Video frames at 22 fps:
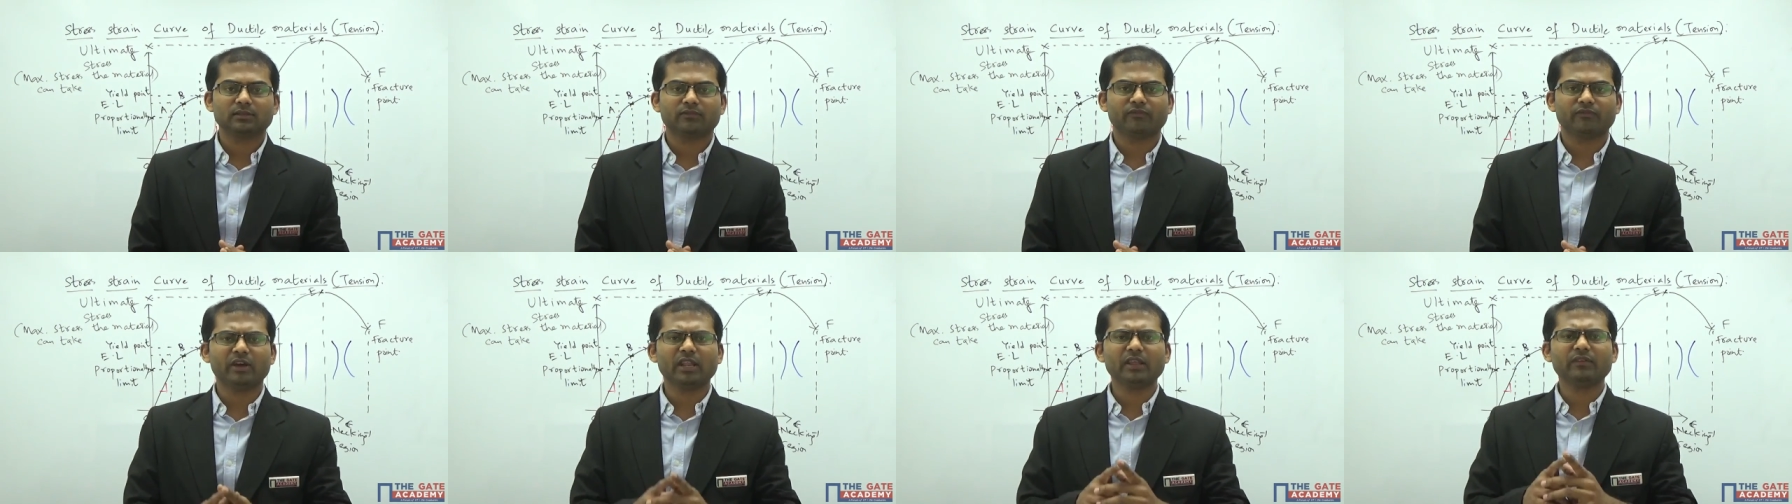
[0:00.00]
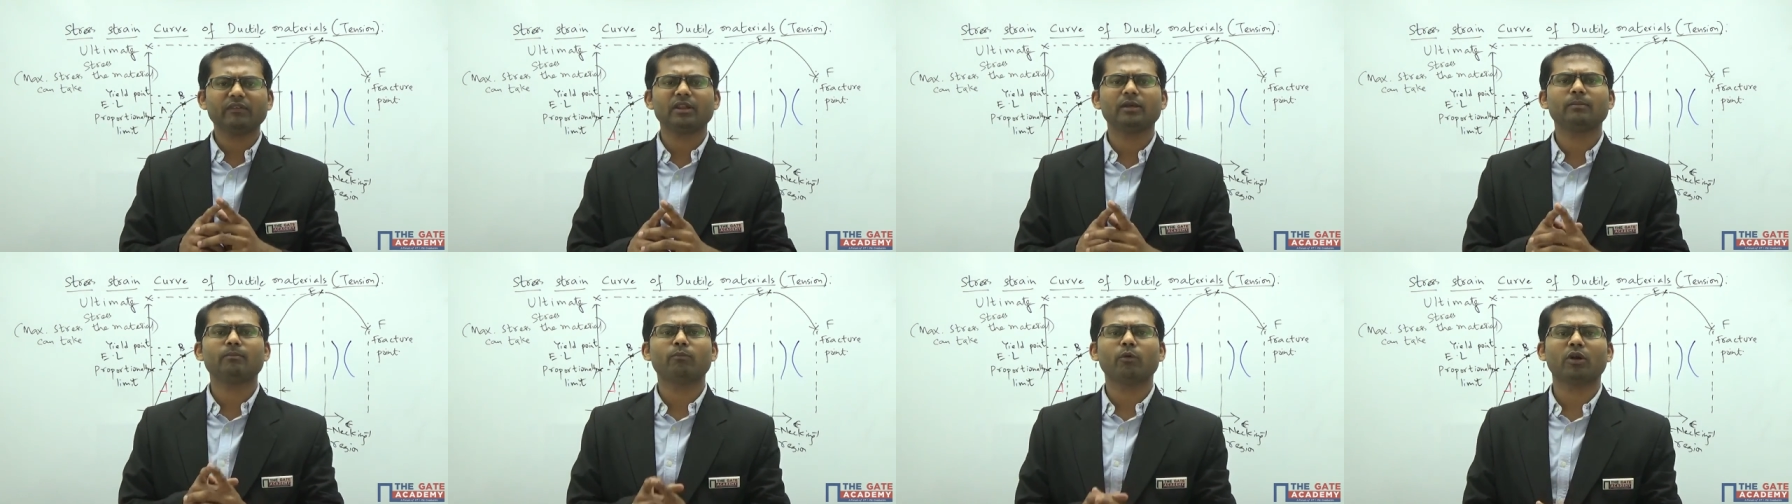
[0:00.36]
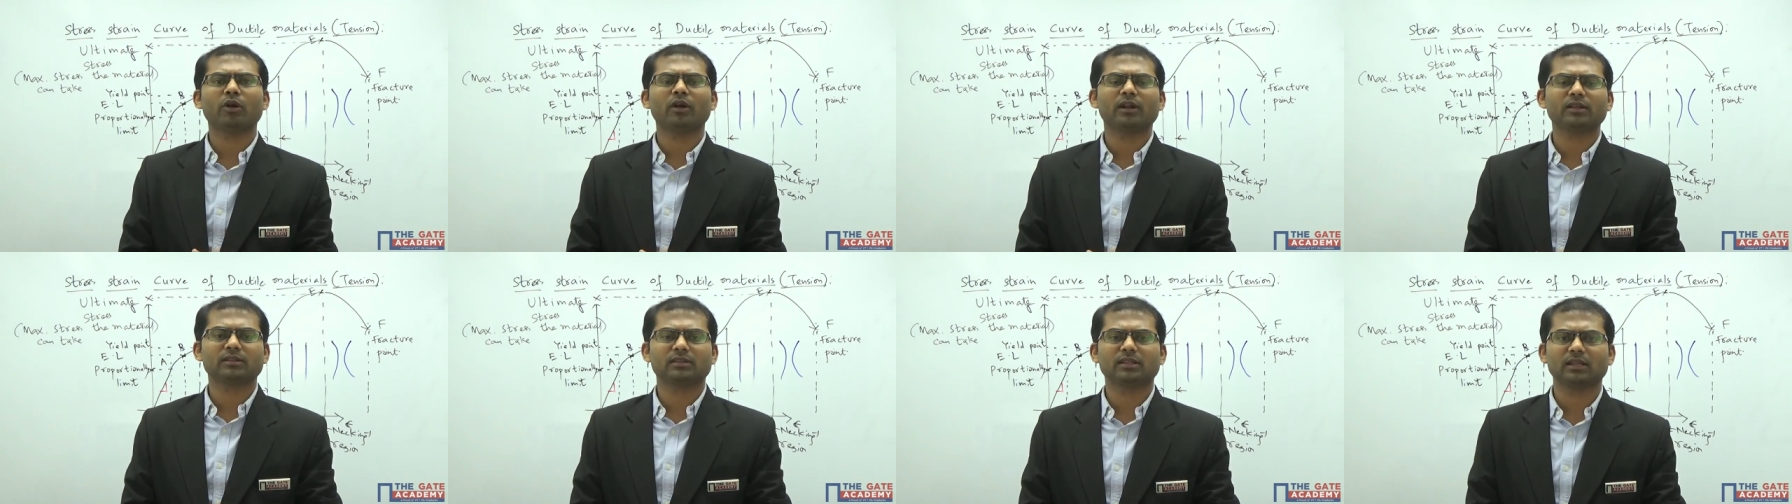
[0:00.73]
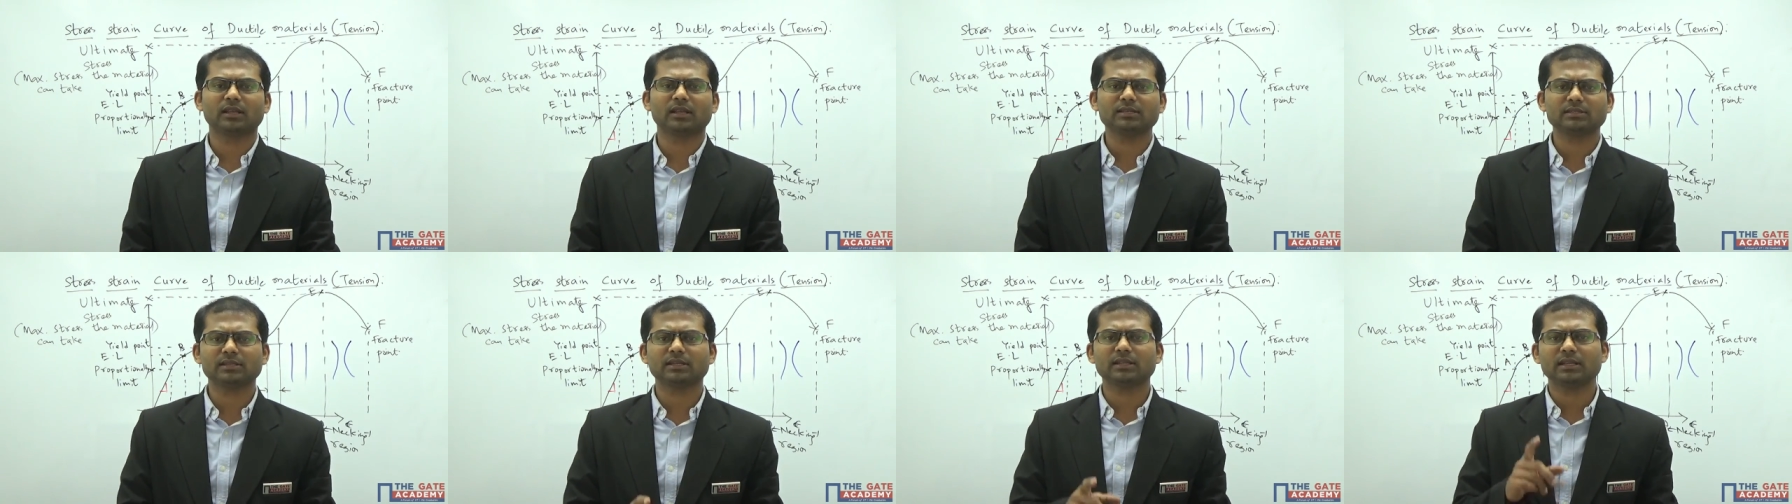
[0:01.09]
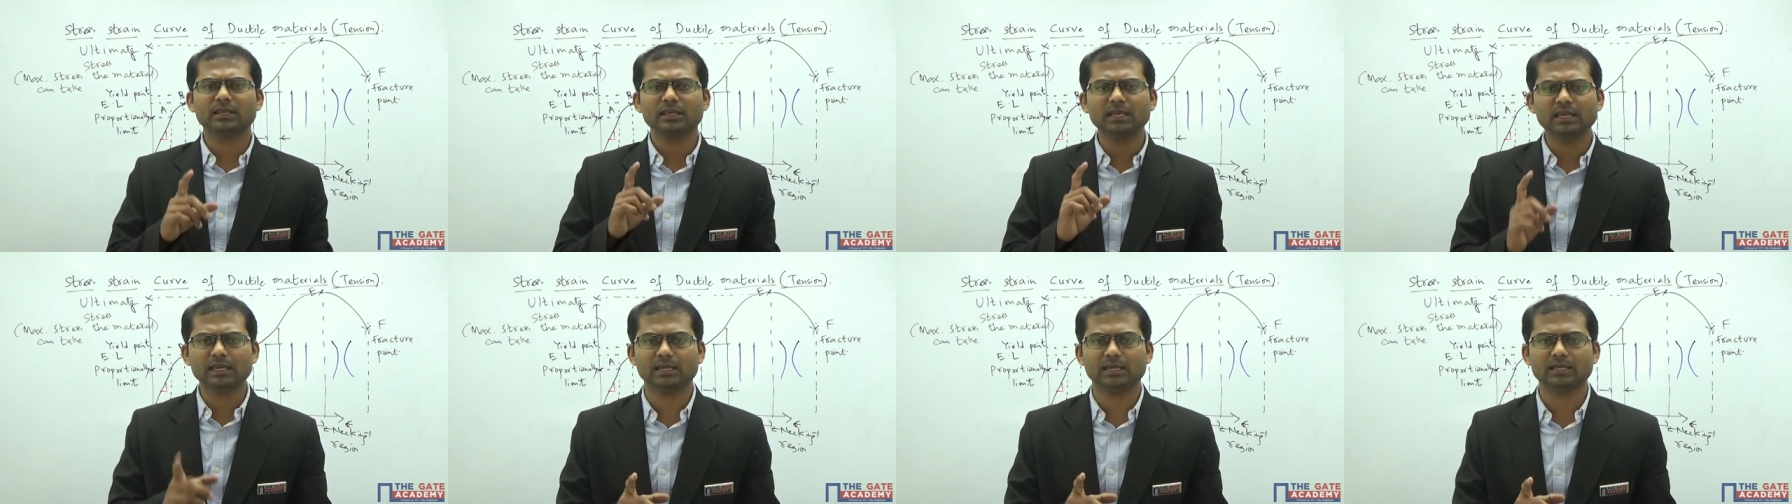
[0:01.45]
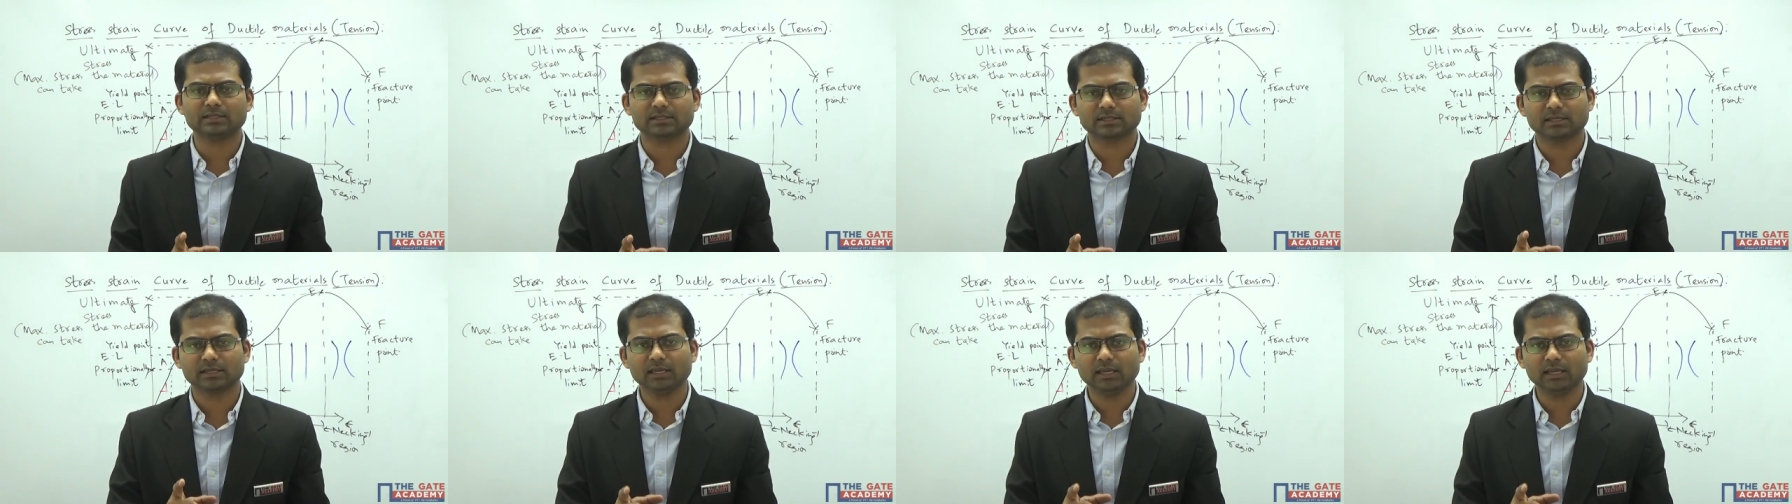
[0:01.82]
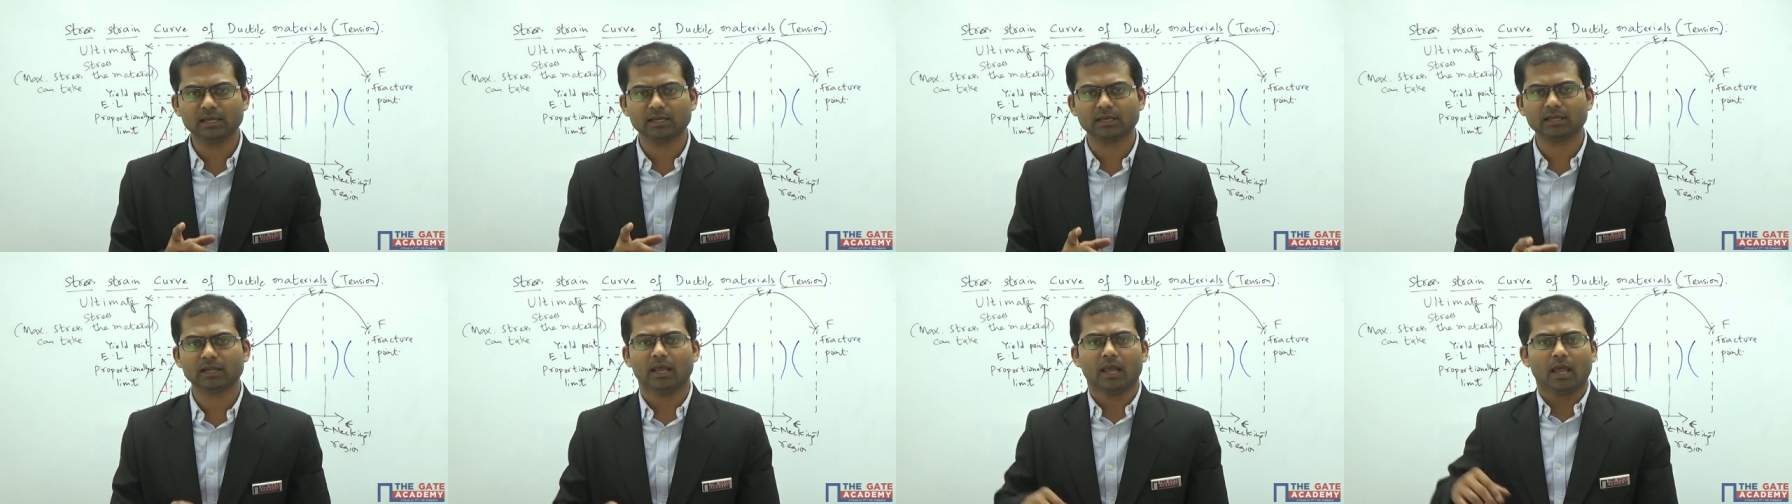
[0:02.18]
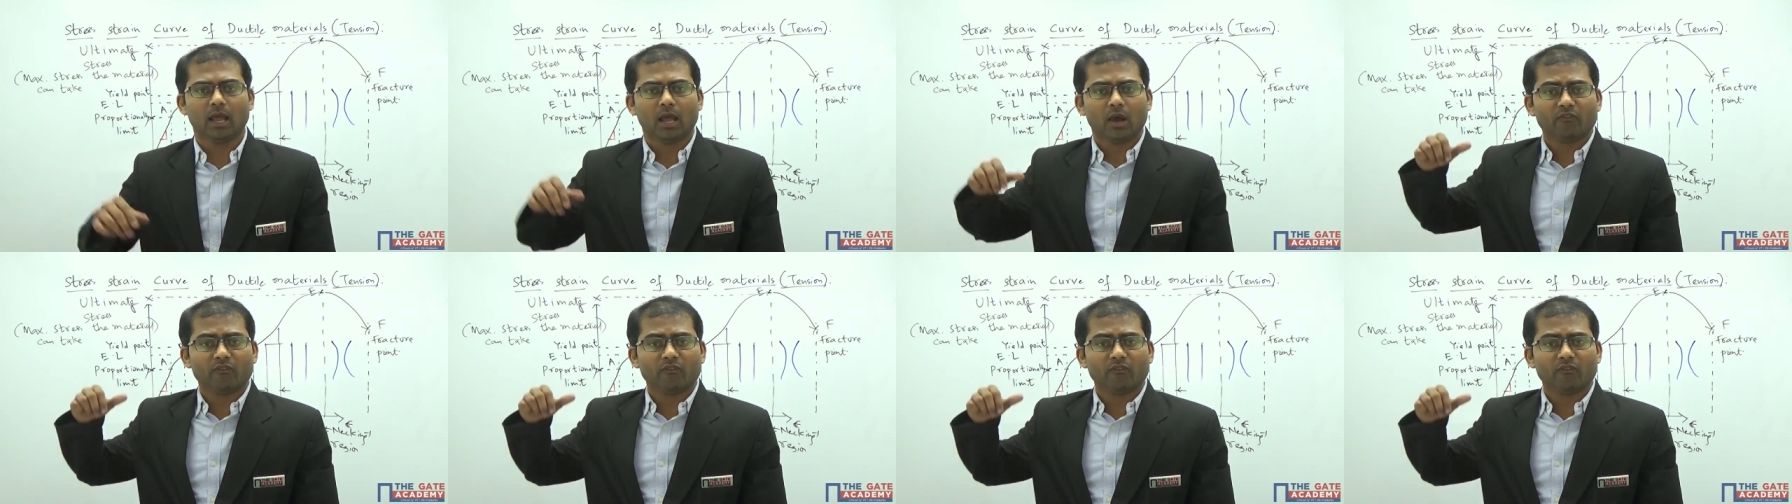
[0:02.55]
very, very important is, the reason is here,